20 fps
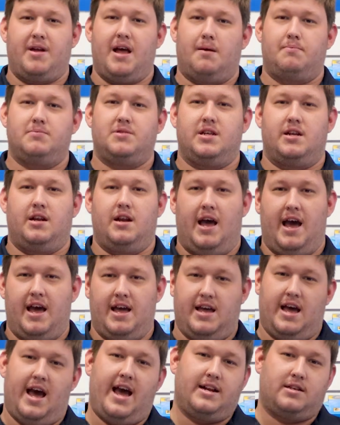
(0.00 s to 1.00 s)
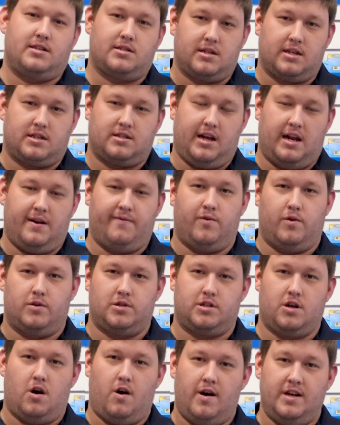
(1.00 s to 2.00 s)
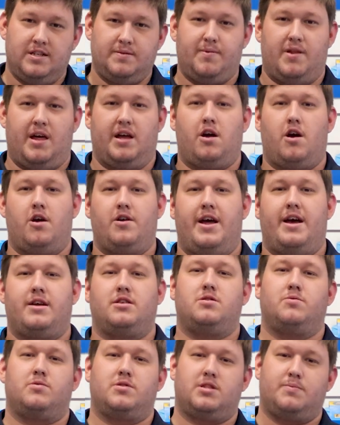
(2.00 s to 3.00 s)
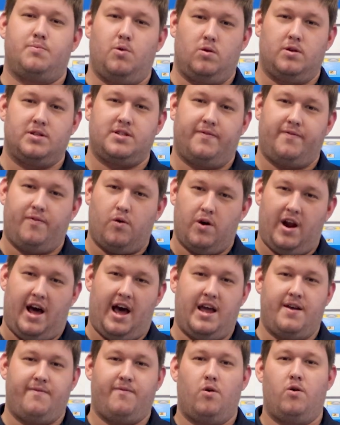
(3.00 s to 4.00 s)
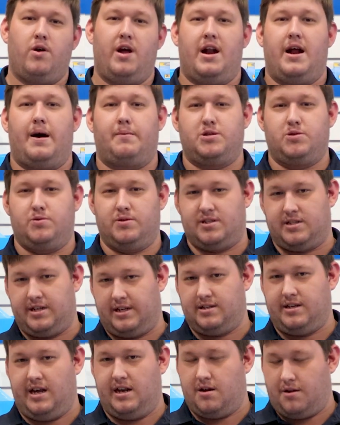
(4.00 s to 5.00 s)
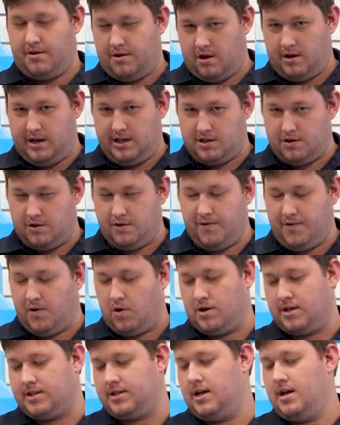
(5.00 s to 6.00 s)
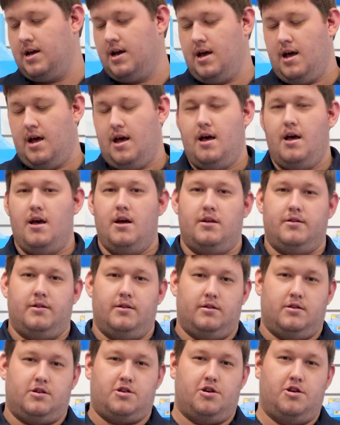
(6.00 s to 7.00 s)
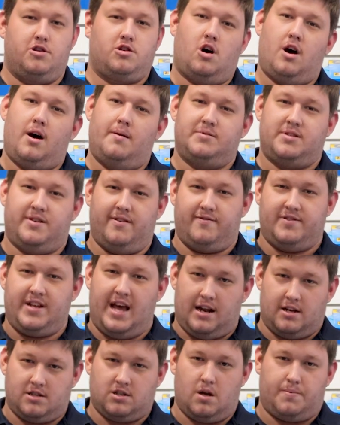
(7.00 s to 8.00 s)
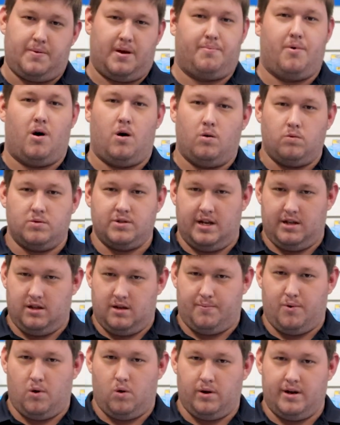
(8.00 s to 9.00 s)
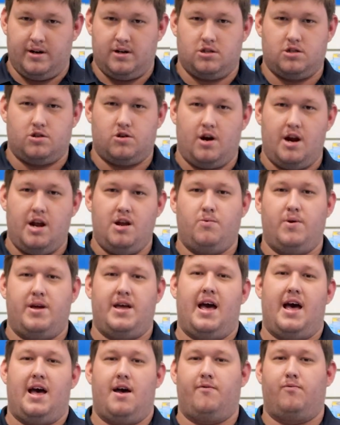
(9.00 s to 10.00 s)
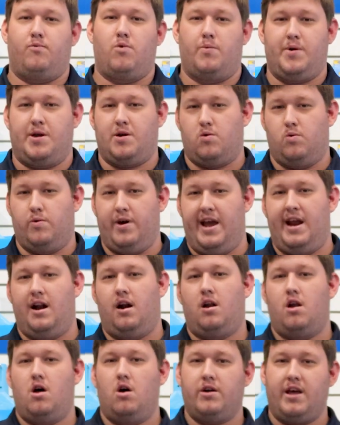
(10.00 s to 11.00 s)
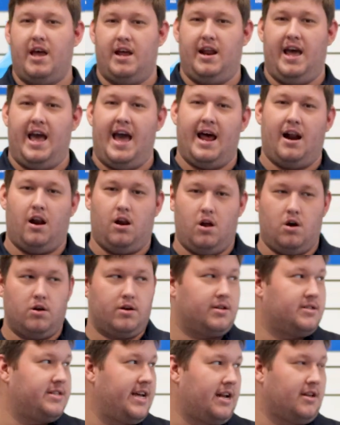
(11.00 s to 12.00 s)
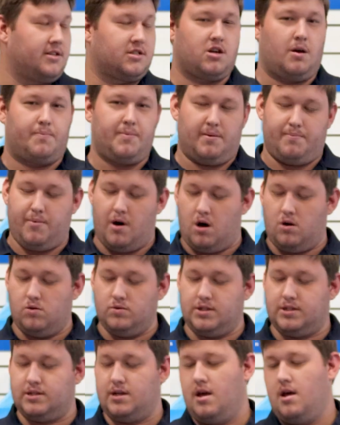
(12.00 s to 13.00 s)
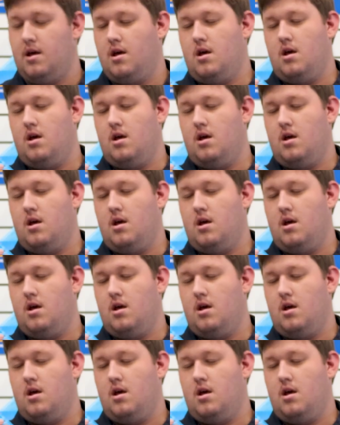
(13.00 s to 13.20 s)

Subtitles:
comes in a 8 to 16 foot size, but they go down to as small as a 4 to 8 foot and up to a 16 to 32 foot. Two types of telescopic poles in the pool industry. We have what we call inner lock and outer lock telescopic poles.